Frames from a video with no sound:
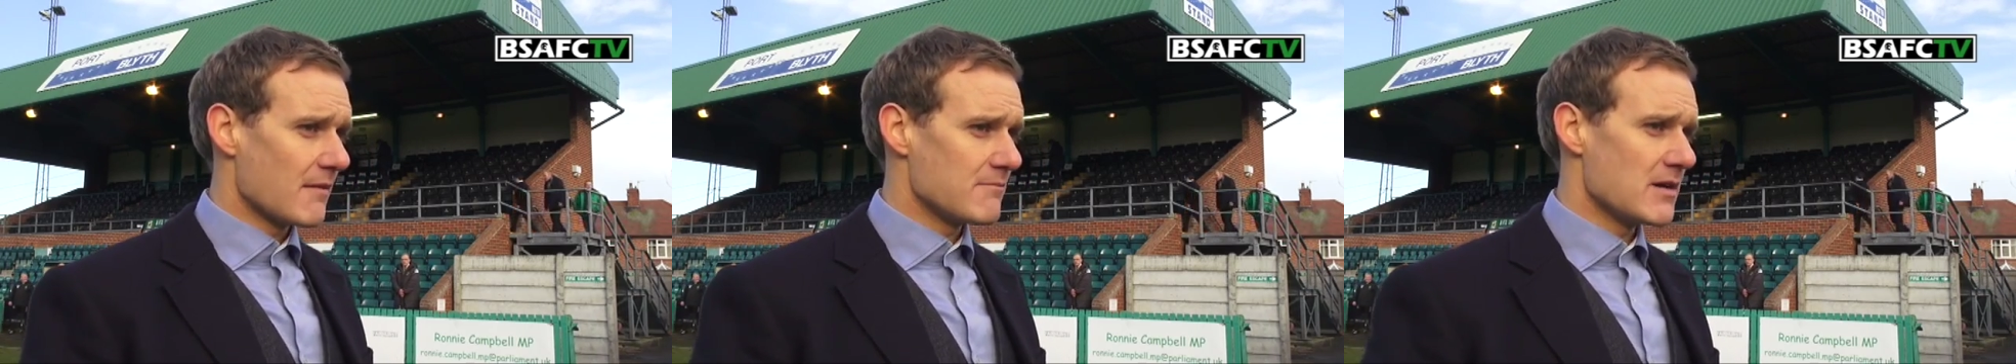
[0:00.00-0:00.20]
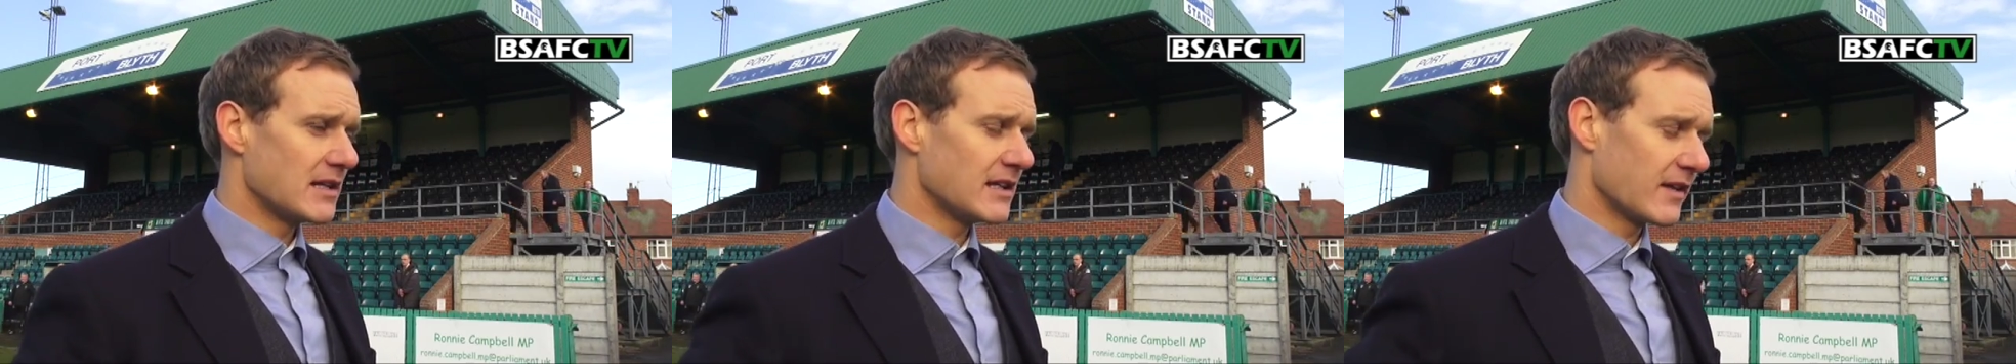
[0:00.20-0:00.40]

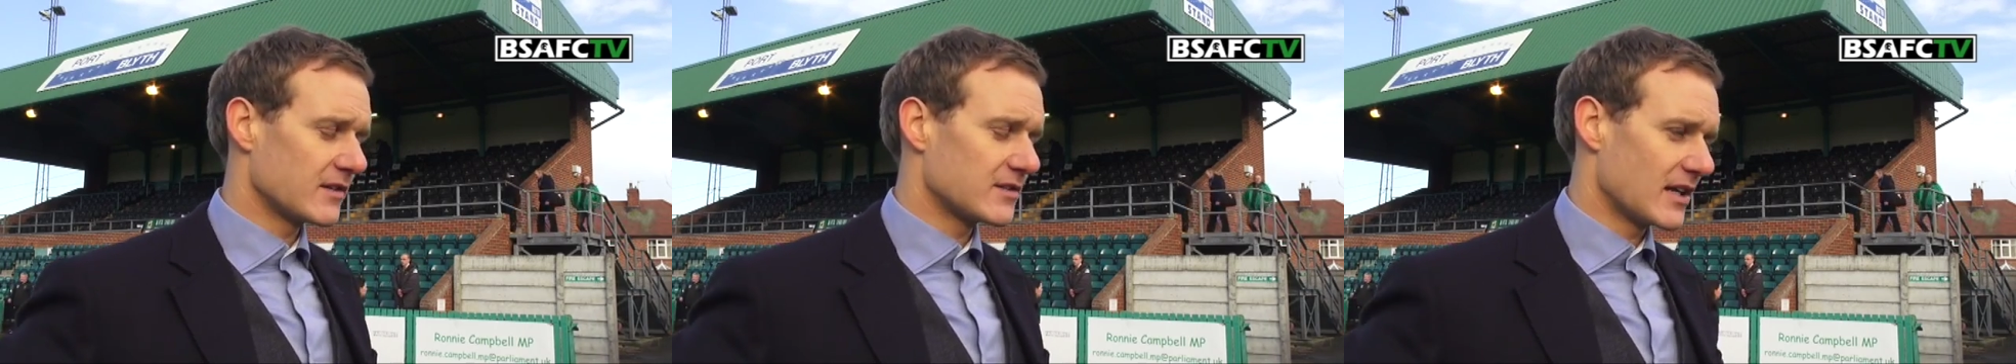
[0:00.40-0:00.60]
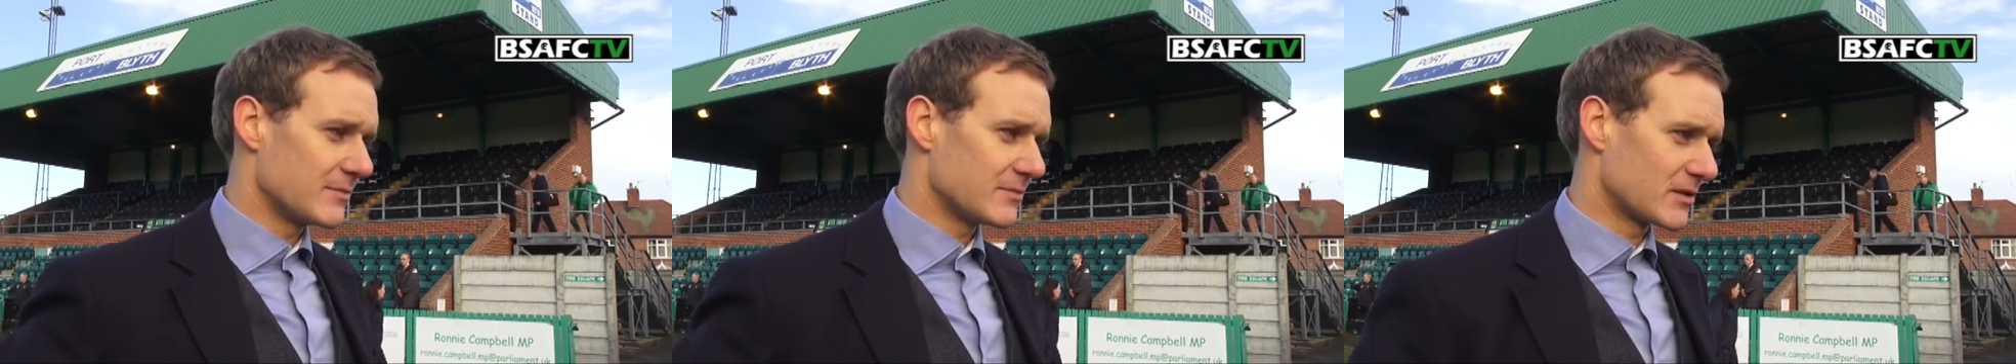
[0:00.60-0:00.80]
many
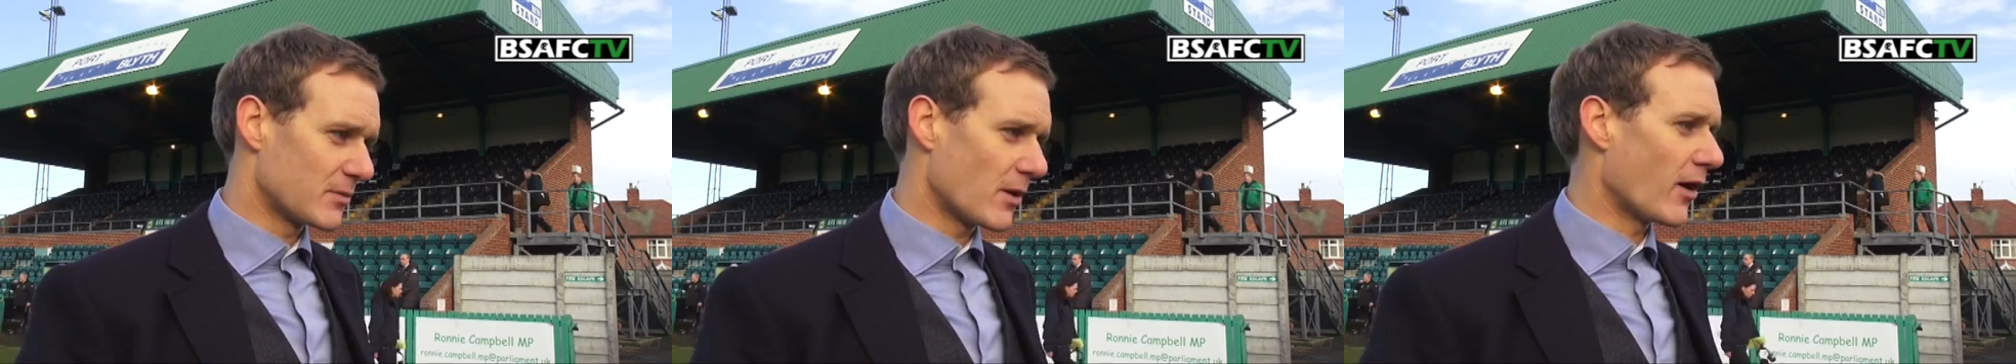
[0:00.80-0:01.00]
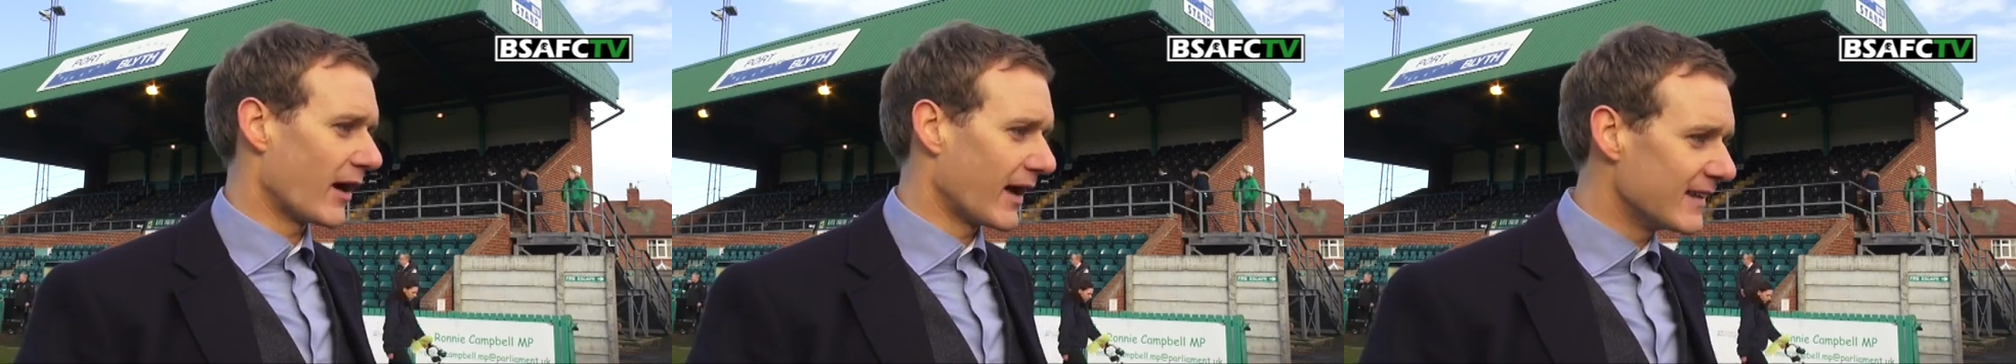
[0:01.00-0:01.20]
other teams as
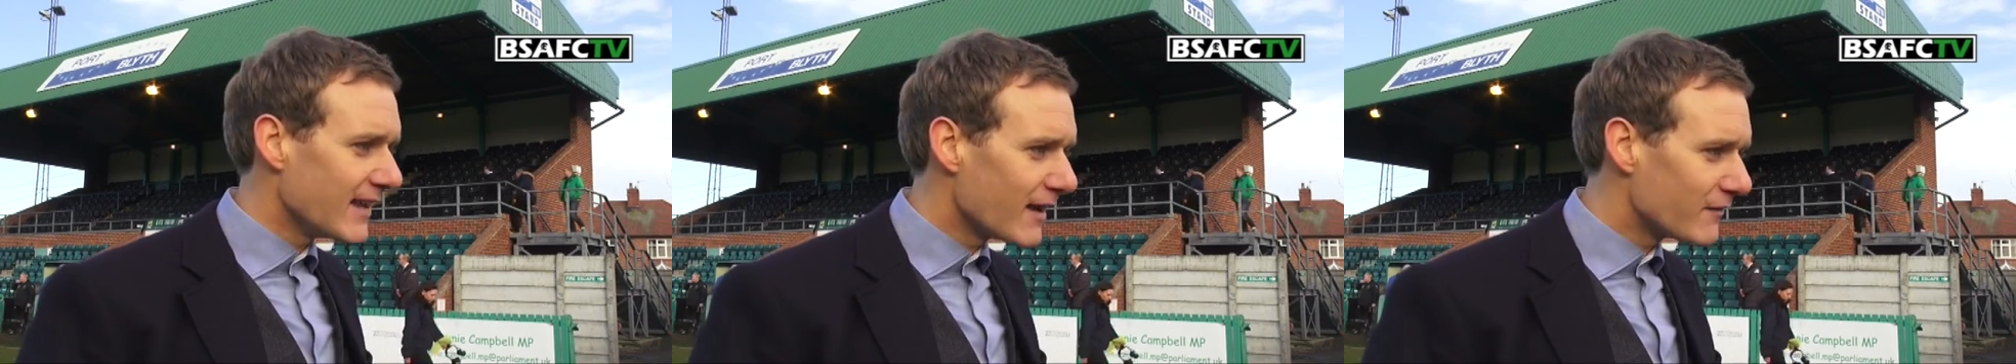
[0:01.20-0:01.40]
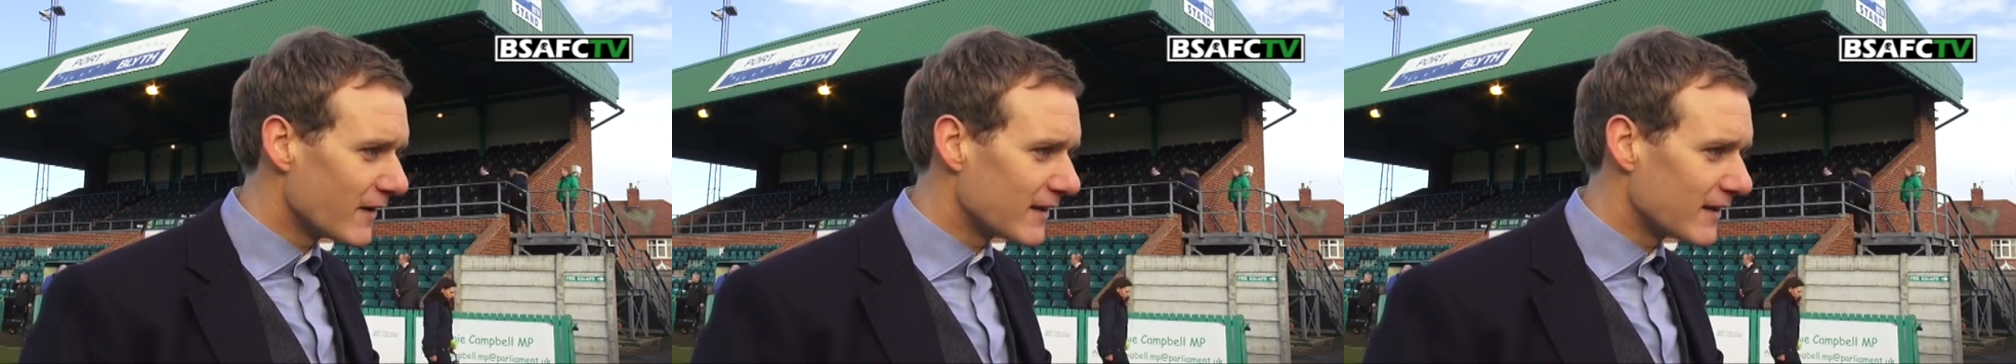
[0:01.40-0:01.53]
well in the